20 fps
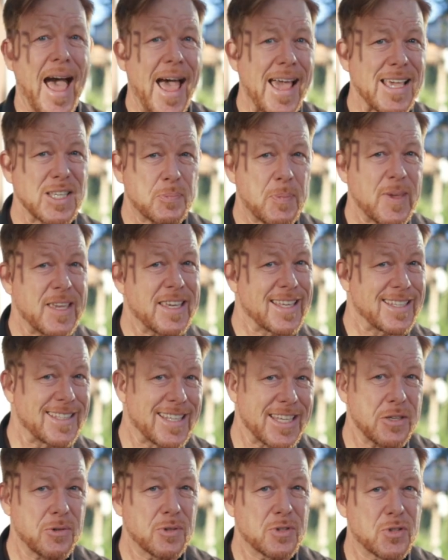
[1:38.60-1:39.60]
high speed
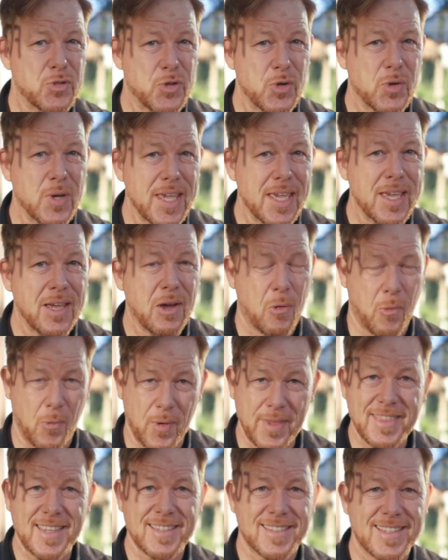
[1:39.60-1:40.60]
continuous shooting
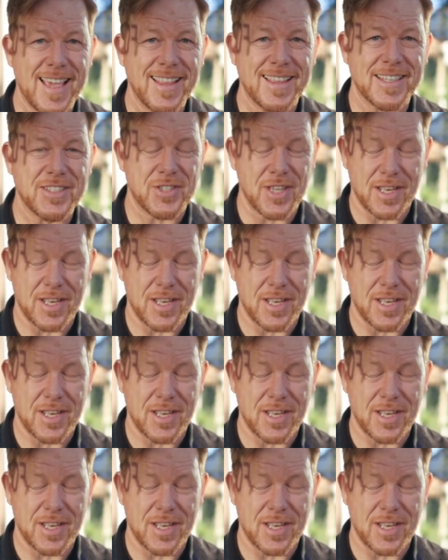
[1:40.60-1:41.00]
with the silent